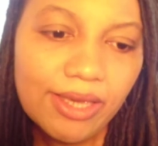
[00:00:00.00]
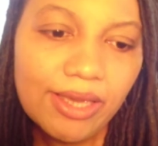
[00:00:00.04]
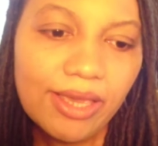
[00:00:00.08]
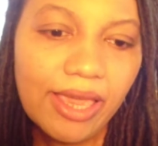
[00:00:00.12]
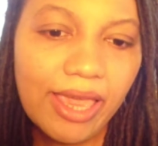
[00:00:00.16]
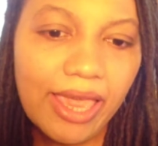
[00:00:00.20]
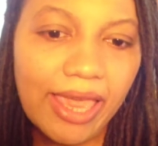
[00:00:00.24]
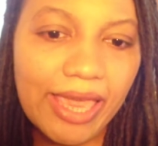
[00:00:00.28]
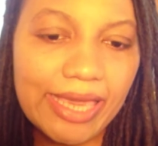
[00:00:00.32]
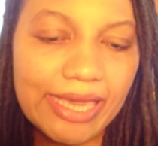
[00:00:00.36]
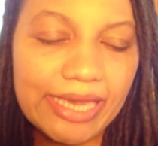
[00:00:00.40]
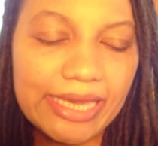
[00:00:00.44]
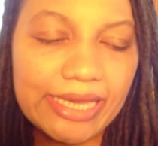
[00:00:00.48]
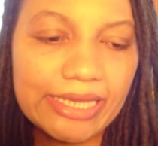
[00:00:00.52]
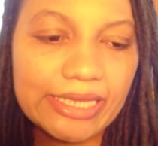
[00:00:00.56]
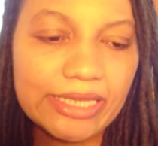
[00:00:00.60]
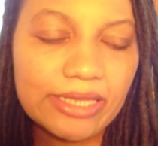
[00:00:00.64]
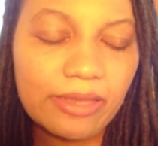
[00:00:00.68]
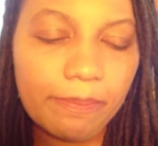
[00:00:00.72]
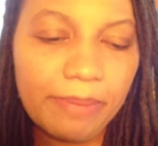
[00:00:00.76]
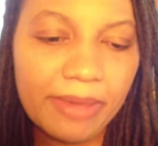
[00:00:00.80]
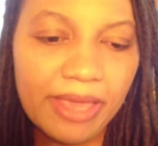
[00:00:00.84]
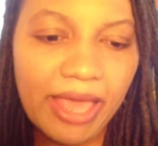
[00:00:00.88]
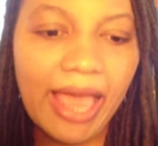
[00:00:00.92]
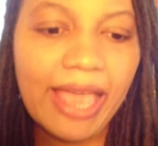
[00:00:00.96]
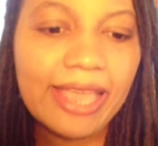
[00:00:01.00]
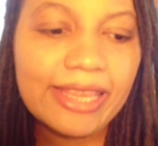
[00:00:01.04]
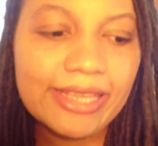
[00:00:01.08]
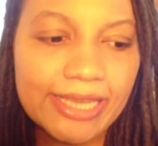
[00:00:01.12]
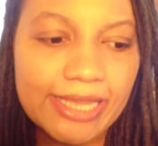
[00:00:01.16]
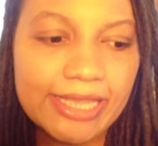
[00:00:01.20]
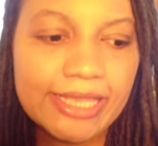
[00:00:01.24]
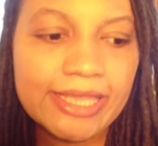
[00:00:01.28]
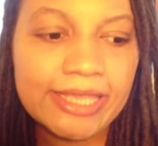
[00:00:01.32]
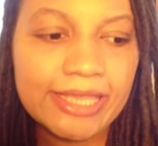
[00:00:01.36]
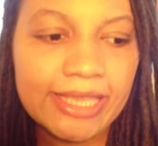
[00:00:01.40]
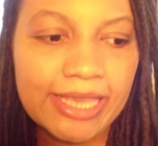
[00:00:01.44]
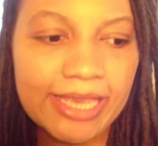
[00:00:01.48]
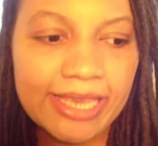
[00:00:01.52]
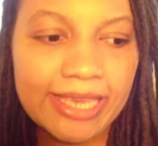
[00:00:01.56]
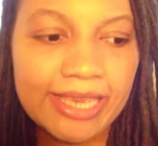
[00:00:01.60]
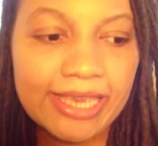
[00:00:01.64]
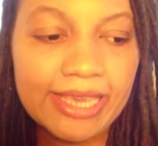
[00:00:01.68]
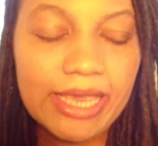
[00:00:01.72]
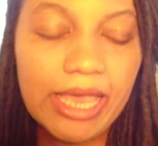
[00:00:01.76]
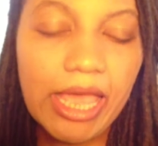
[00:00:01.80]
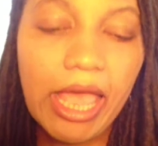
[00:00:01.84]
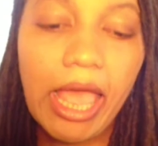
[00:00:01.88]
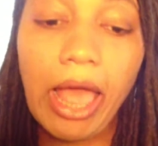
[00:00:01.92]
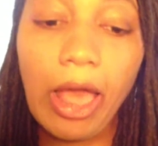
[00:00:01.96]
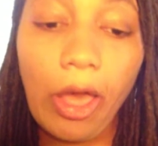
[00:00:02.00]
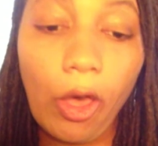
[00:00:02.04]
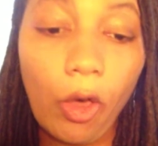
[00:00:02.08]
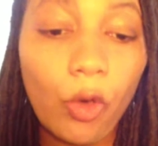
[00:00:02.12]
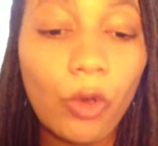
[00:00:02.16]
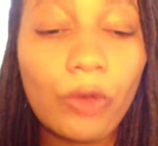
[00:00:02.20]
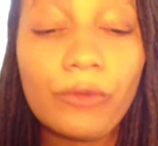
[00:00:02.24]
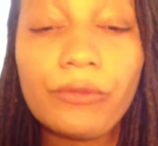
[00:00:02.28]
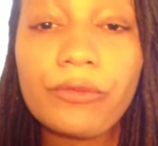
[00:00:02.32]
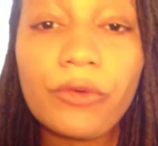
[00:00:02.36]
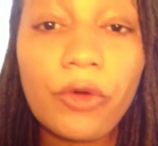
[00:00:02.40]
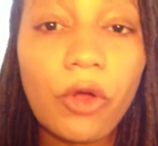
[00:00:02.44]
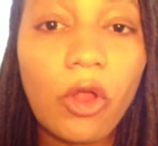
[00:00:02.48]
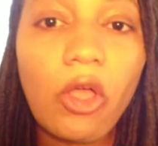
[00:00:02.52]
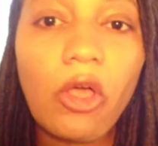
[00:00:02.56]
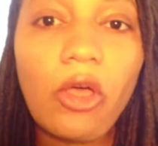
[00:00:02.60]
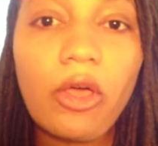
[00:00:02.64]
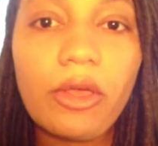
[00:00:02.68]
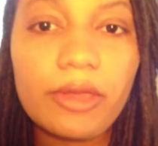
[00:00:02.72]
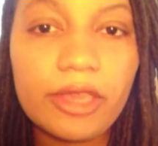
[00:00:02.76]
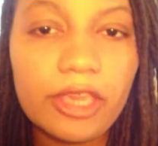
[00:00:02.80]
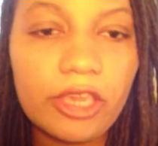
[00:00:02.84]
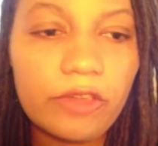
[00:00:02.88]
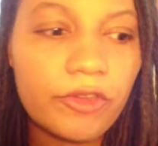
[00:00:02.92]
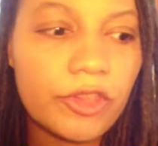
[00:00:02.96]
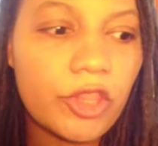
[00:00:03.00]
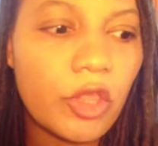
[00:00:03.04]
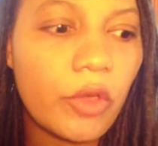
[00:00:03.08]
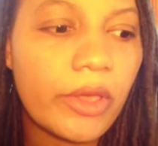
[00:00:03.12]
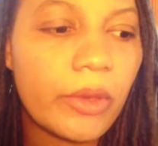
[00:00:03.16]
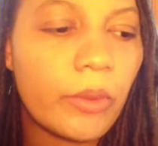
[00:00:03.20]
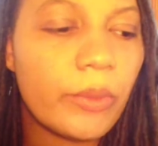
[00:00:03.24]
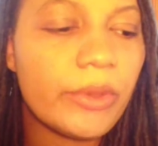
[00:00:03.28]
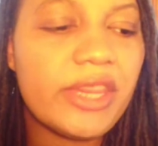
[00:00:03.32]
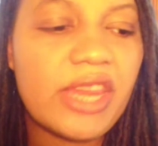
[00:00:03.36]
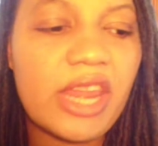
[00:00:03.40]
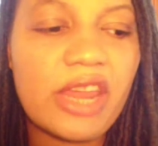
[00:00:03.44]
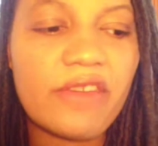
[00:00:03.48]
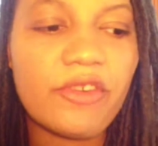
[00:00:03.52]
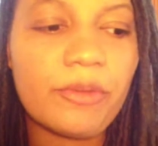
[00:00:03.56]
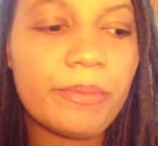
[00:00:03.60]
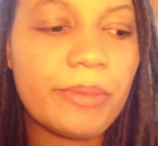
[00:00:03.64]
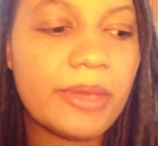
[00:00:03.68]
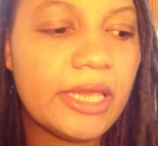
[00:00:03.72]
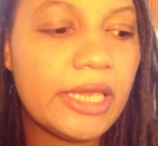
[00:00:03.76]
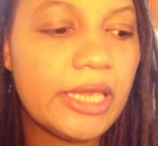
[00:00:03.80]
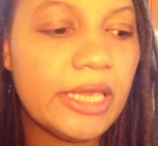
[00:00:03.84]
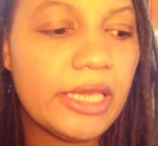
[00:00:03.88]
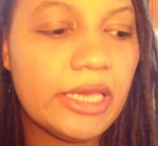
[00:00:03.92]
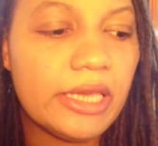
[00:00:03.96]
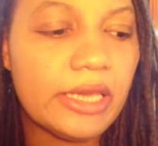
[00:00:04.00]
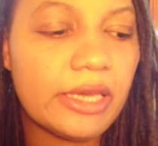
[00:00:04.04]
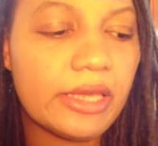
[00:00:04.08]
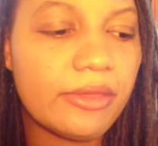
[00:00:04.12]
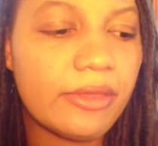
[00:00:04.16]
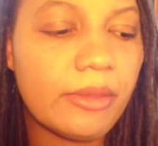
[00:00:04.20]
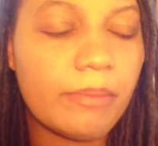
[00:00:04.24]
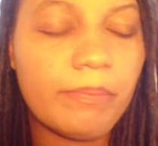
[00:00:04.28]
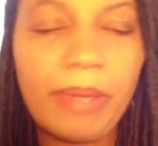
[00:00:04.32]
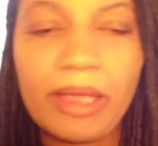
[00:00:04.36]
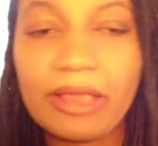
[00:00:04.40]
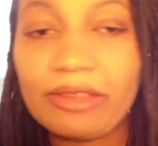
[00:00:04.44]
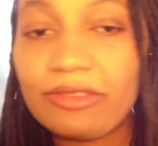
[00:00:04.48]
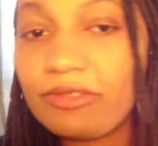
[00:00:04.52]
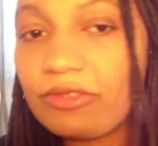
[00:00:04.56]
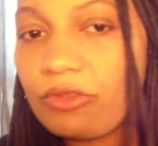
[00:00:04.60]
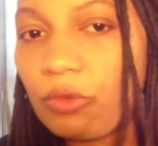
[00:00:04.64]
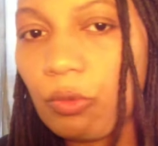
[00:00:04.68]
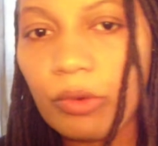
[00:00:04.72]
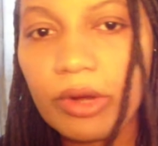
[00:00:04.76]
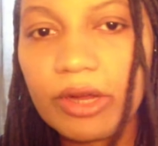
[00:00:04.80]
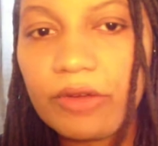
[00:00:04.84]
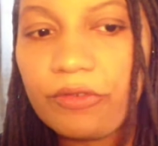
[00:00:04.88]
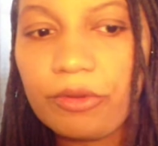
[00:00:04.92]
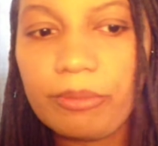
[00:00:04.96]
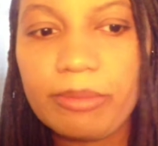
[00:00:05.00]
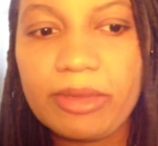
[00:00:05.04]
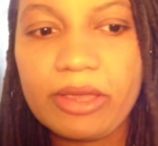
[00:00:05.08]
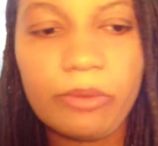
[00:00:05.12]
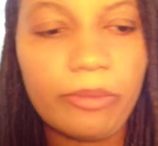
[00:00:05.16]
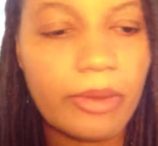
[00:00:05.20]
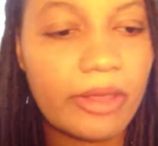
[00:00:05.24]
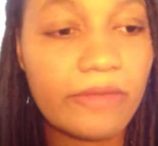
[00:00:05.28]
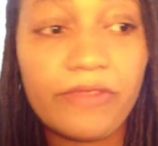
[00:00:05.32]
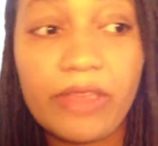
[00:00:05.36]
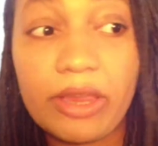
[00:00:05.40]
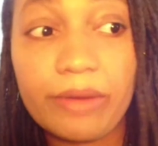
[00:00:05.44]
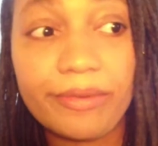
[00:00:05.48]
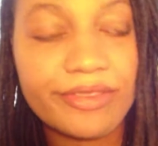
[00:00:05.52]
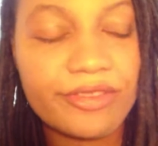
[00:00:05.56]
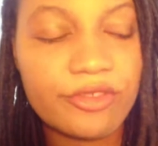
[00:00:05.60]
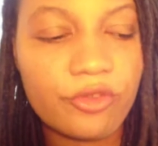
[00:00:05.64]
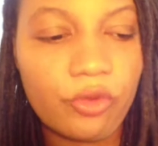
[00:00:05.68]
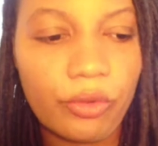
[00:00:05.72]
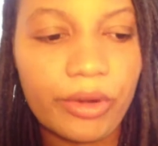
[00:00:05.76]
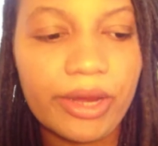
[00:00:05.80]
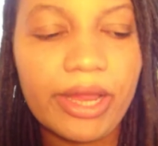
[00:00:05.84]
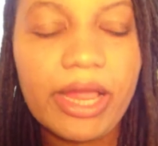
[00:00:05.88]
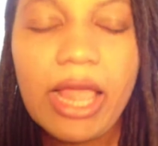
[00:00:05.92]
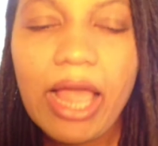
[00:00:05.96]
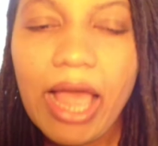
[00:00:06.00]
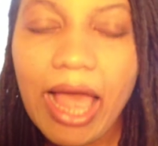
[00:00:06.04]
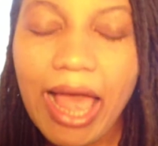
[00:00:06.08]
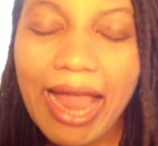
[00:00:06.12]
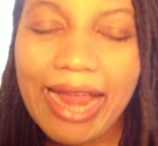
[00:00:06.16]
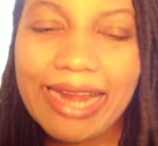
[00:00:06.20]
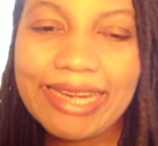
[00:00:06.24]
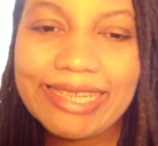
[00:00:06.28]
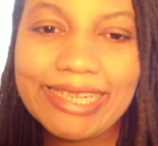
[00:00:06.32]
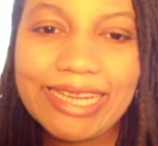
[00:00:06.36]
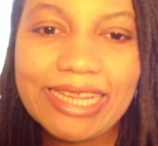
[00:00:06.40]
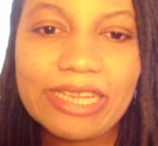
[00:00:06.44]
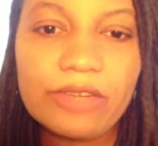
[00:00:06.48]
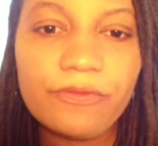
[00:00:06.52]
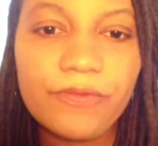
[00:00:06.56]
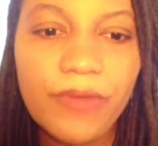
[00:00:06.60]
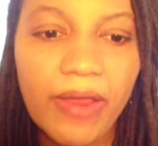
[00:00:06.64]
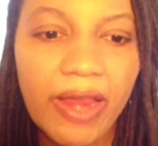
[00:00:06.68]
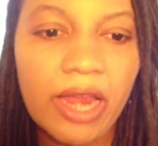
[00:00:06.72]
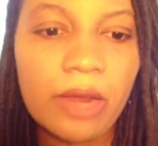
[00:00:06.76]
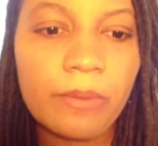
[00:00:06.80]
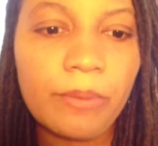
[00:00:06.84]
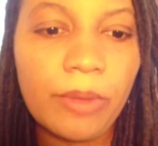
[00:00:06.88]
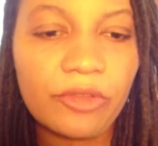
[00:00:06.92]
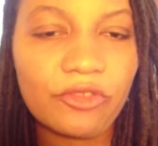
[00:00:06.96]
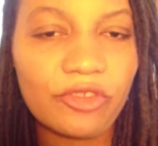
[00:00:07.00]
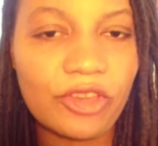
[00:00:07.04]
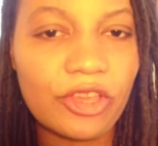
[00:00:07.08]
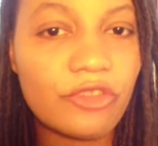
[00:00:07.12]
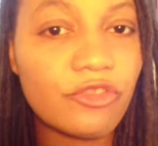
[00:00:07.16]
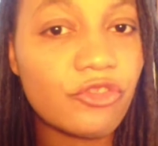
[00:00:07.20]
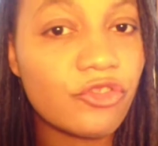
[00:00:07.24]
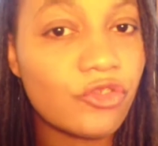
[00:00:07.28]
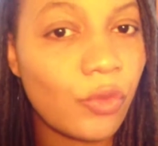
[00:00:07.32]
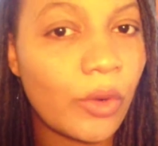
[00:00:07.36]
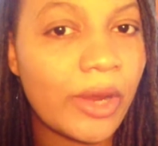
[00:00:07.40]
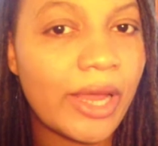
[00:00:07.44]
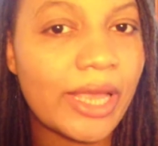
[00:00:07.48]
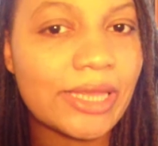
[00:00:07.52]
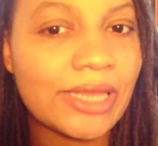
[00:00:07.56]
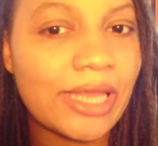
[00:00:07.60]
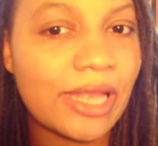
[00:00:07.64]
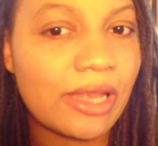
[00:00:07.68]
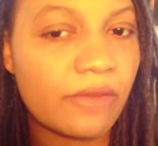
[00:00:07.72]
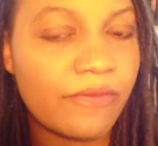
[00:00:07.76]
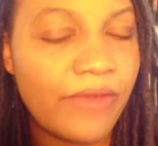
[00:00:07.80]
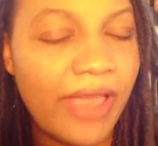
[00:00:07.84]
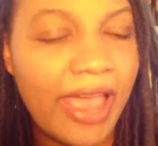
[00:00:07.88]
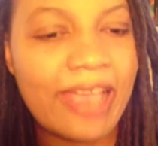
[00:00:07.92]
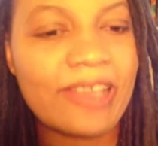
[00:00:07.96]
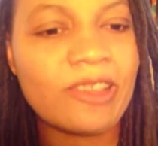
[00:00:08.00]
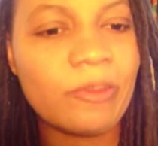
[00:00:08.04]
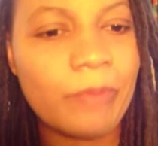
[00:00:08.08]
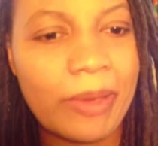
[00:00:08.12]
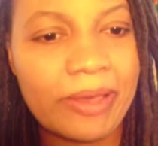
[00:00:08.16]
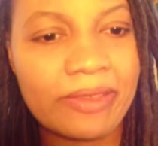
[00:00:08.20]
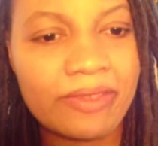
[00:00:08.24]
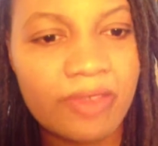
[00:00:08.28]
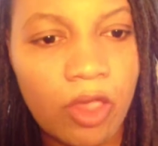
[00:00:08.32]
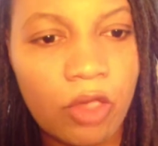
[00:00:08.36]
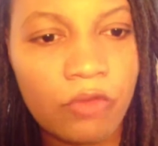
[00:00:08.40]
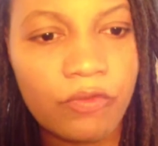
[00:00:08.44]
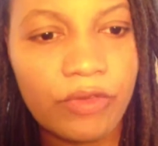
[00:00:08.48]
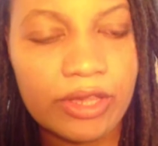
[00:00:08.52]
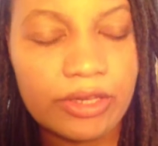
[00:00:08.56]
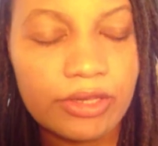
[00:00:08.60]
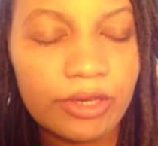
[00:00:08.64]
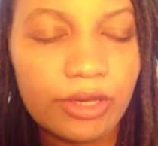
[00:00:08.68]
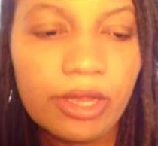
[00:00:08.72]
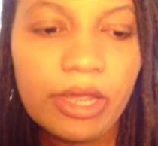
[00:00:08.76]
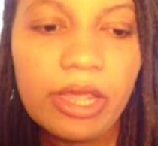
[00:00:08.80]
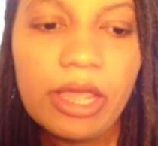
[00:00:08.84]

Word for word: And the bit I did see, overall, even though it would never be the best story for me or my favorite story, I did very much enjoy a lot of aspects of it.